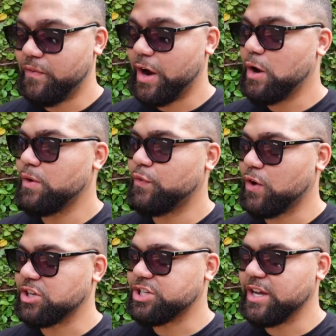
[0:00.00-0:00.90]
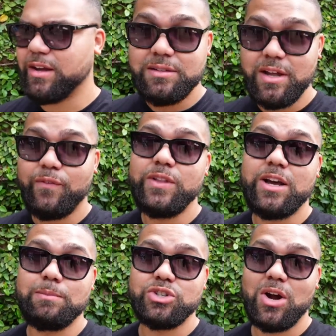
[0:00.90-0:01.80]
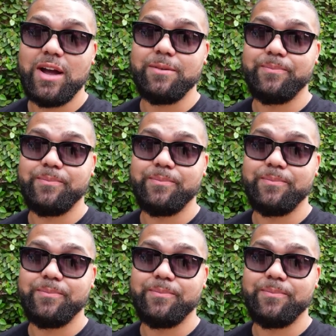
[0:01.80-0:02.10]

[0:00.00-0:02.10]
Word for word: Very refreshing. Definitely come try.